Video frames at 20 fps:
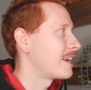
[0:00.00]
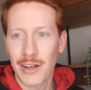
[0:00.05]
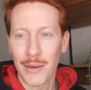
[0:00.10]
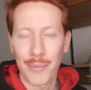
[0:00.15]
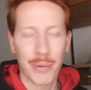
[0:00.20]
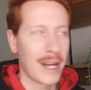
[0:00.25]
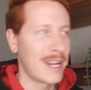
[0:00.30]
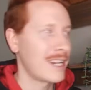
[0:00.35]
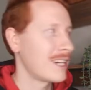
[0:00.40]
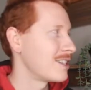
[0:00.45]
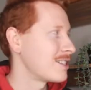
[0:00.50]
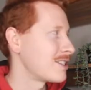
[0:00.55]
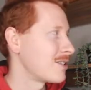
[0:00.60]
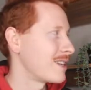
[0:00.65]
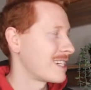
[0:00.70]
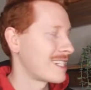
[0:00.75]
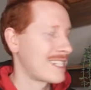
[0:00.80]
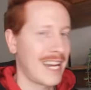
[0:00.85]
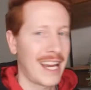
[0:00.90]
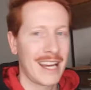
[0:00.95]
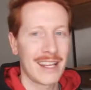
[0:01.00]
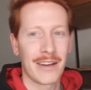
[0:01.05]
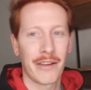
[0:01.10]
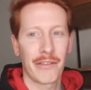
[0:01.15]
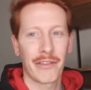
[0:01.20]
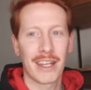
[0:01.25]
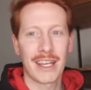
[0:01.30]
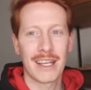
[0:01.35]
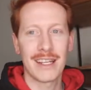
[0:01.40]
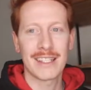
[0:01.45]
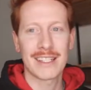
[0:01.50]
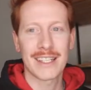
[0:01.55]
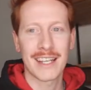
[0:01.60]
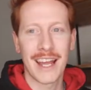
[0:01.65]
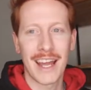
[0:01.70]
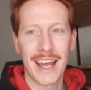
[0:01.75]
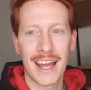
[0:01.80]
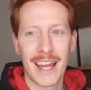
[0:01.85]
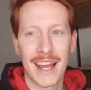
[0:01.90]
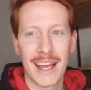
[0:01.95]
So I'm planning on doing 10 of these
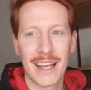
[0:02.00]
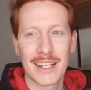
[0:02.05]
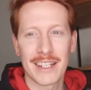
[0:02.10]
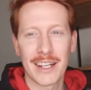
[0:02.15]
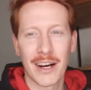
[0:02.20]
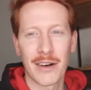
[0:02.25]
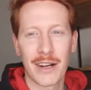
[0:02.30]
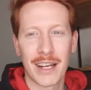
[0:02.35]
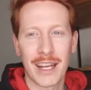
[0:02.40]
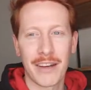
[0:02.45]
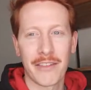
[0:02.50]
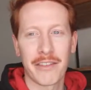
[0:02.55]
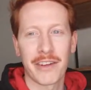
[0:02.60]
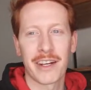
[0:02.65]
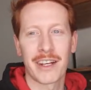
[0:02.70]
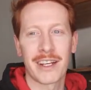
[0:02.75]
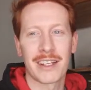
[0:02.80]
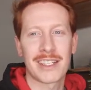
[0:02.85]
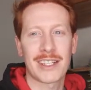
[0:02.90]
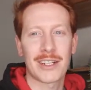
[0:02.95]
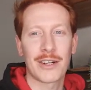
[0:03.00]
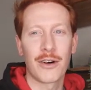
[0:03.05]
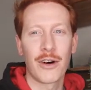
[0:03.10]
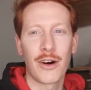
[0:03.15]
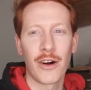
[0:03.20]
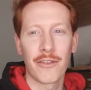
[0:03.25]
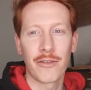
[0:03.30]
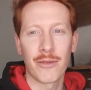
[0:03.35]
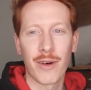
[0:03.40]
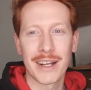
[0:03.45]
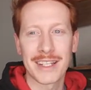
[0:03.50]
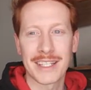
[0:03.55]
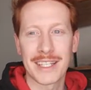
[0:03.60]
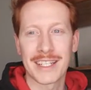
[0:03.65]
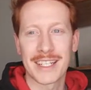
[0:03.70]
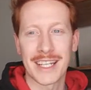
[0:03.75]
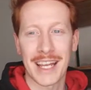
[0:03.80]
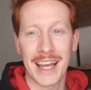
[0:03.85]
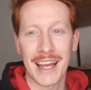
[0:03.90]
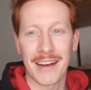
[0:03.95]
and I'll give it a score of 1 to
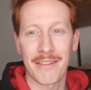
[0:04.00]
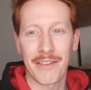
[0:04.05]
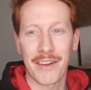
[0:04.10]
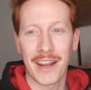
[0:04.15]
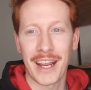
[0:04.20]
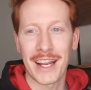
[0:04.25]
10 for